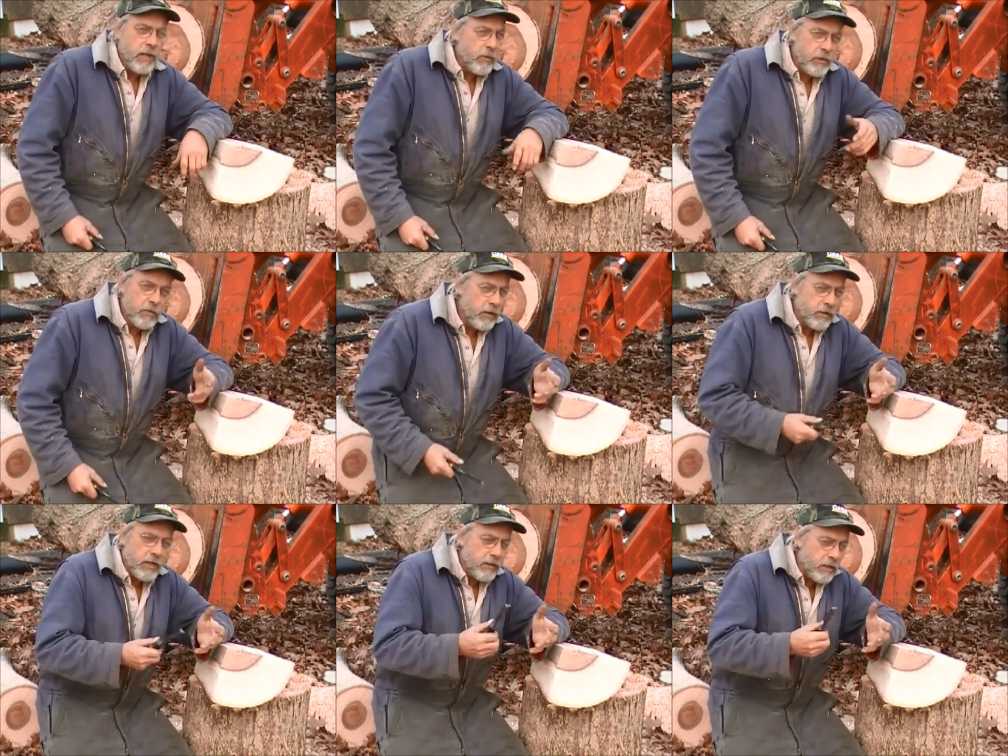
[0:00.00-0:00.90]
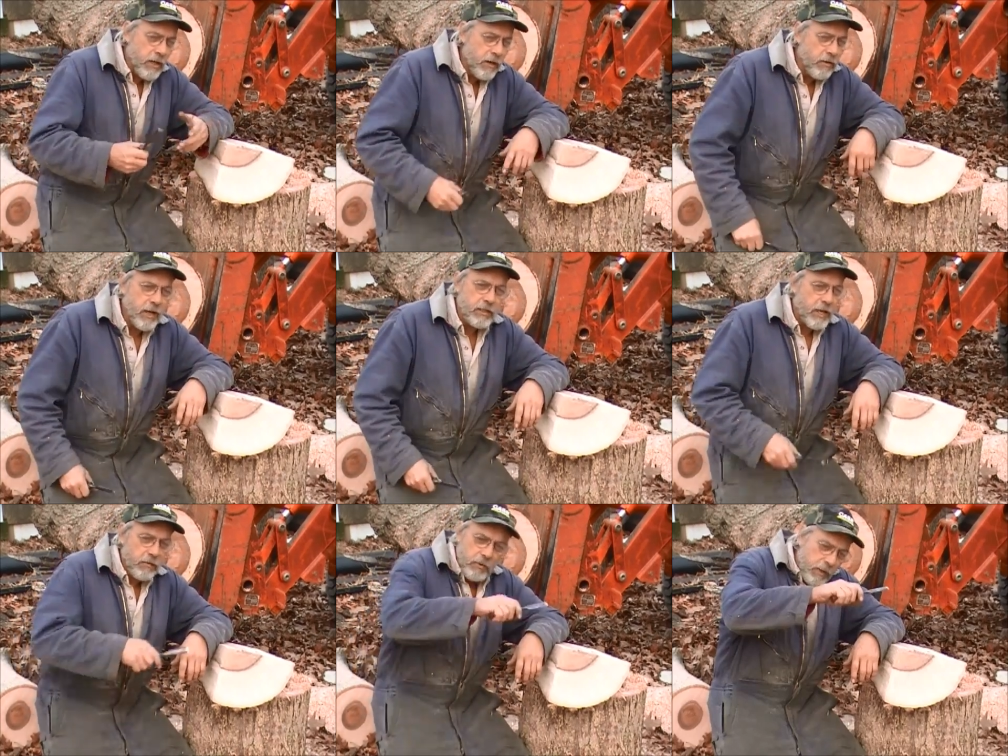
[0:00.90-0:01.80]
And when you undercut the cutter like
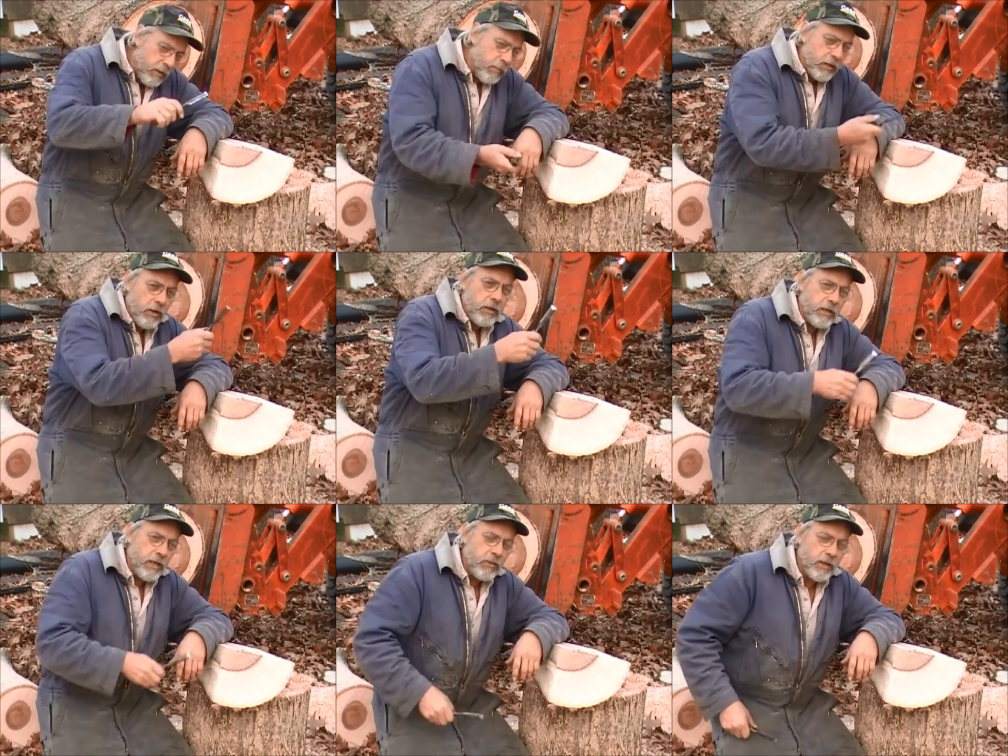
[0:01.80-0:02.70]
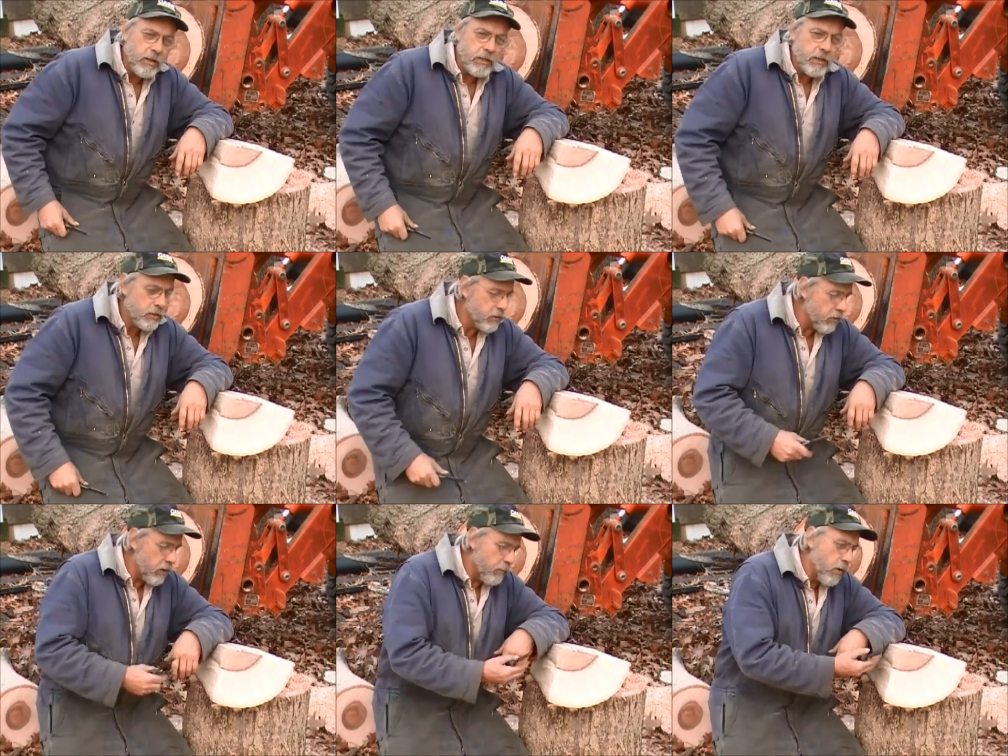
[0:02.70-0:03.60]
that, when you make a big hook in that thing like that,
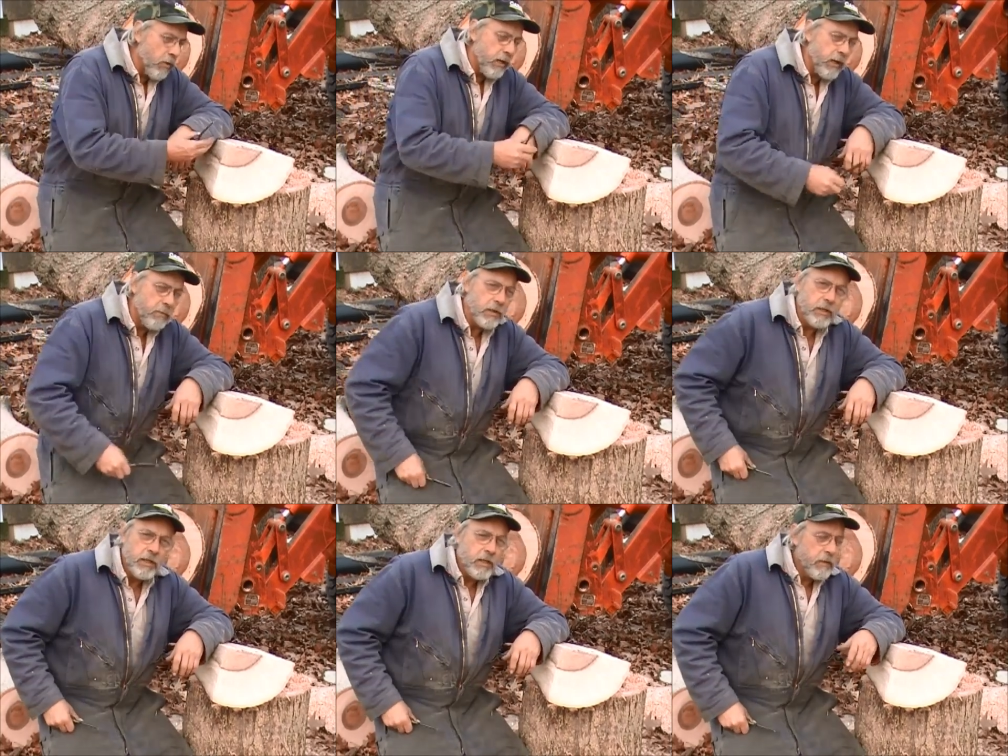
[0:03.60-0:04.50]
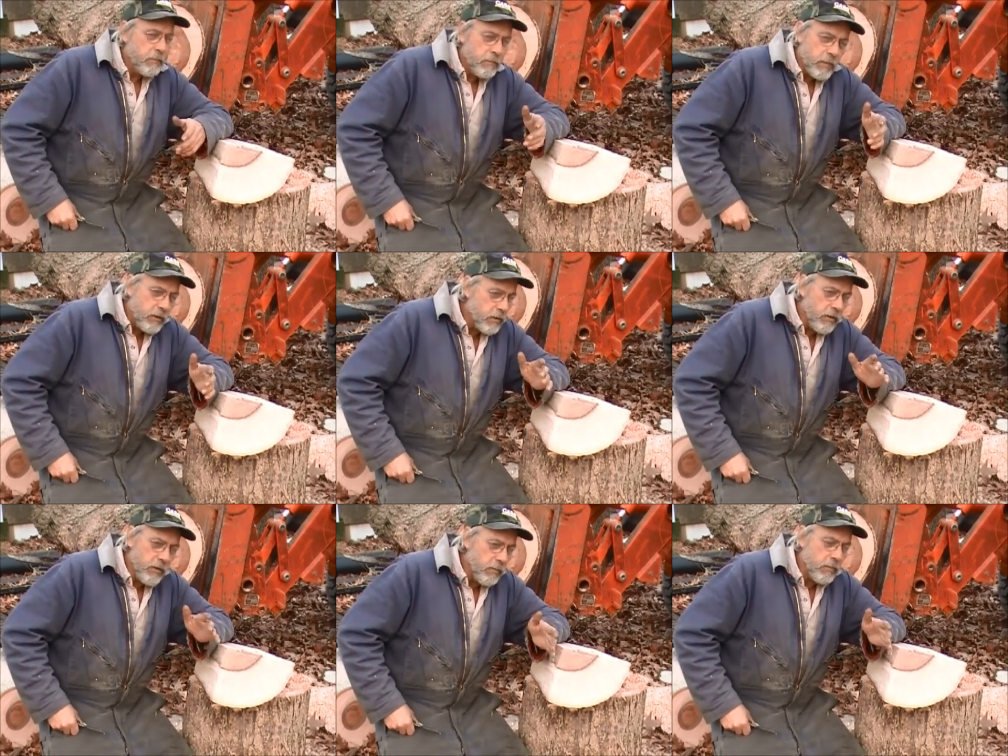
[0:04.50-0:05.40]
sure it'll pull it in, but
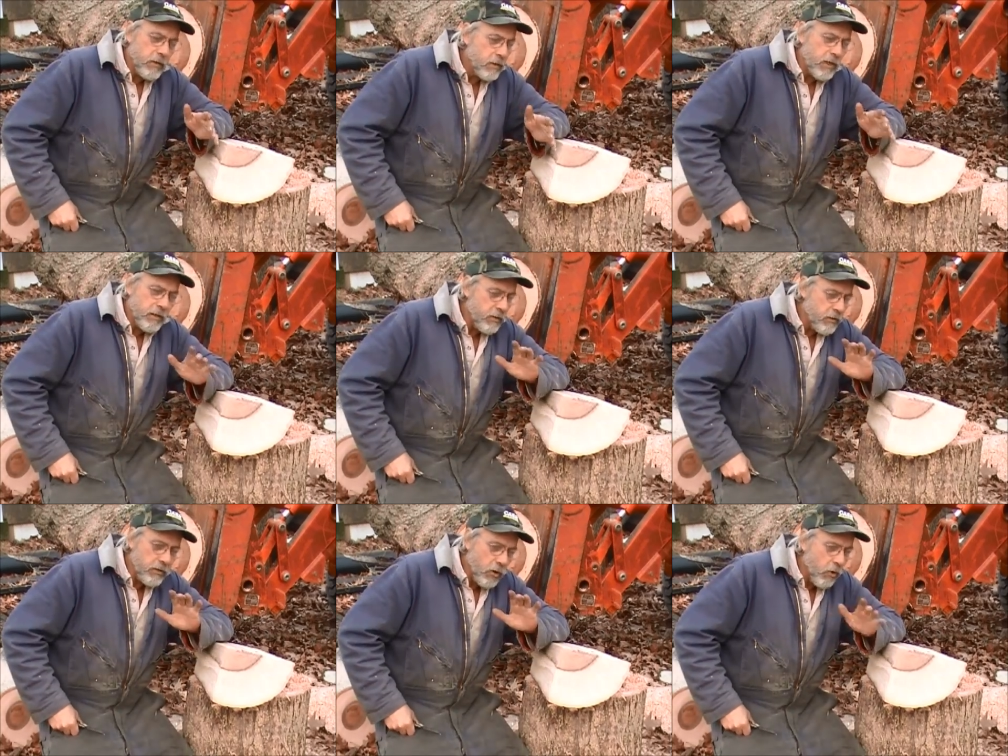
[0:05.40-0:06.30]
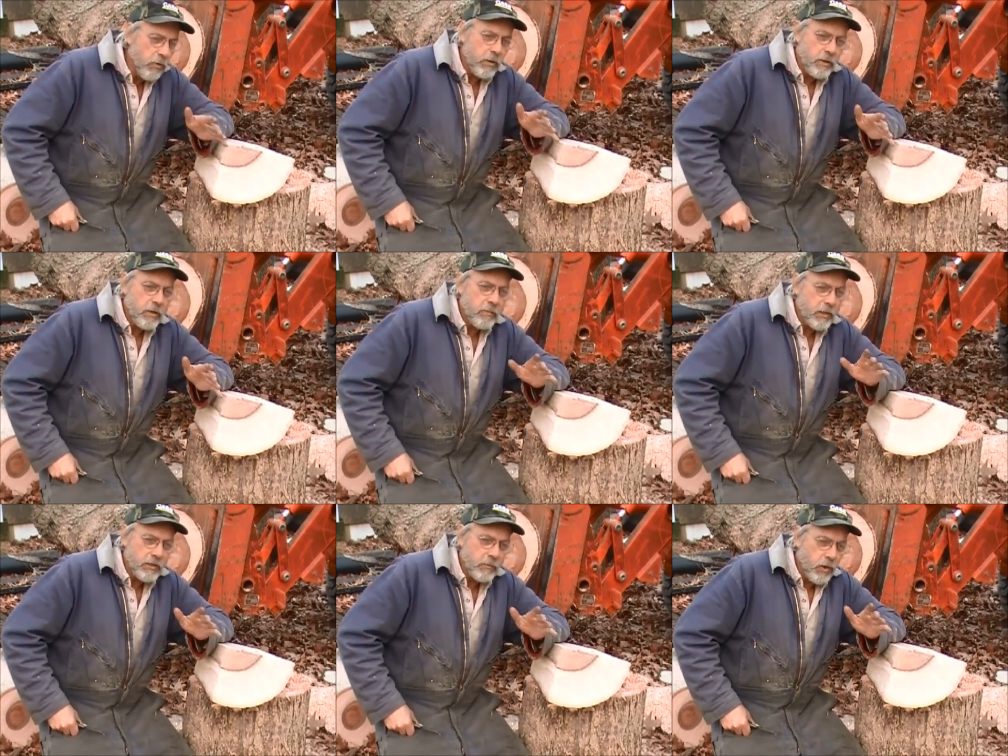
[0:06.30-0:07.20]
you're, you're, you're just holding, you're
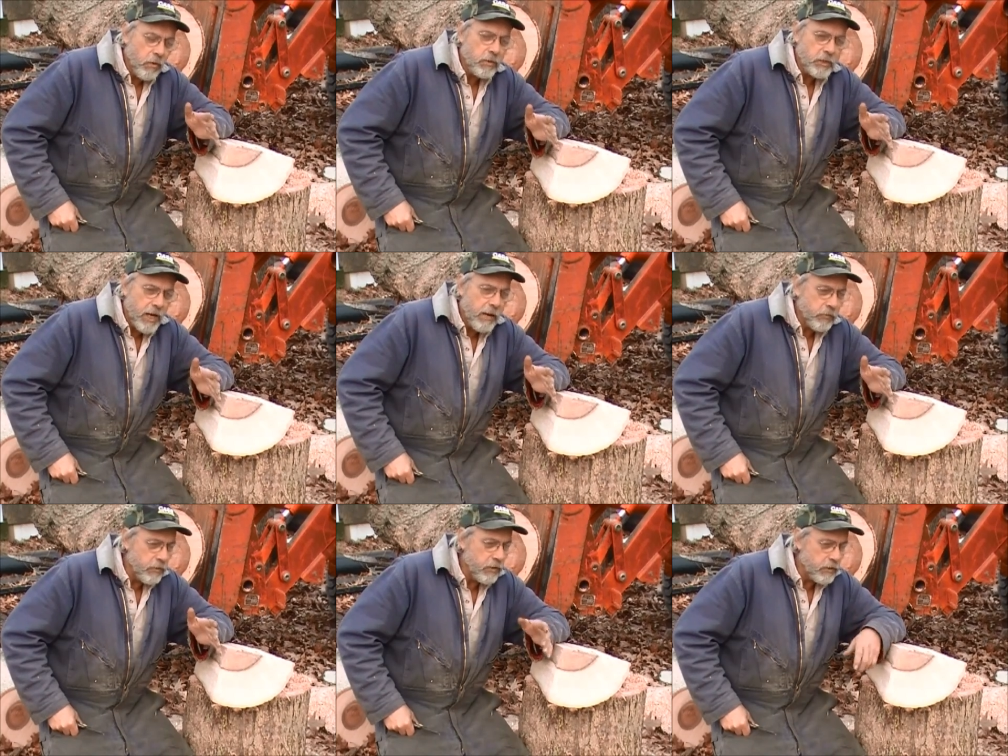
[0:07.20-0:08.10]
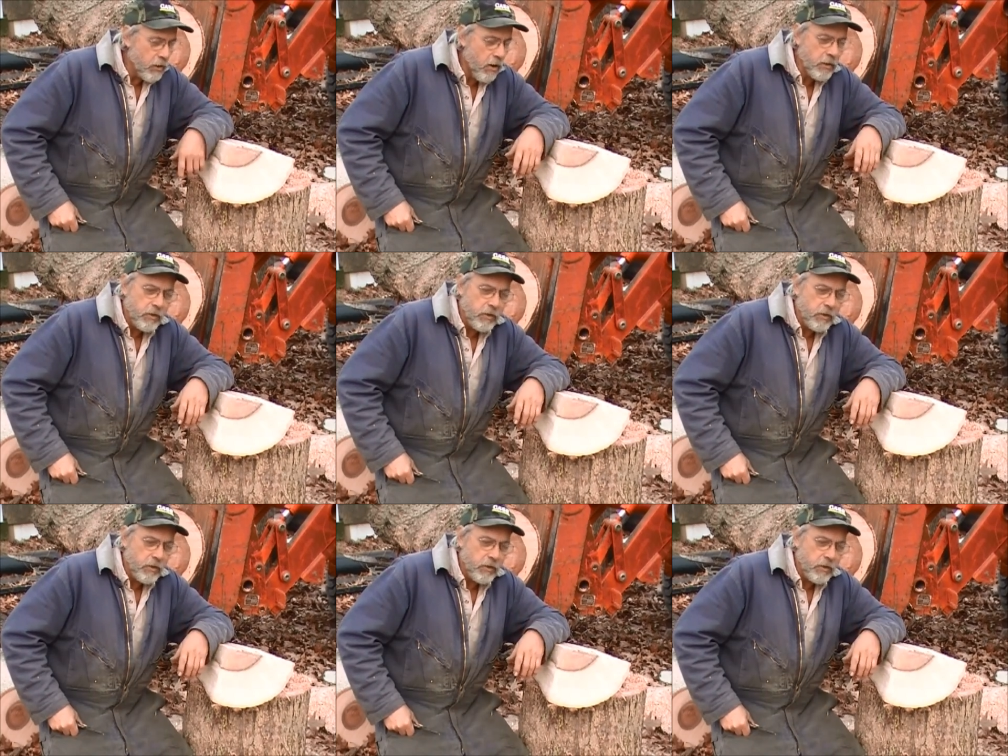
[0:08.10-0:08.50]
messing up the geometry of the saw.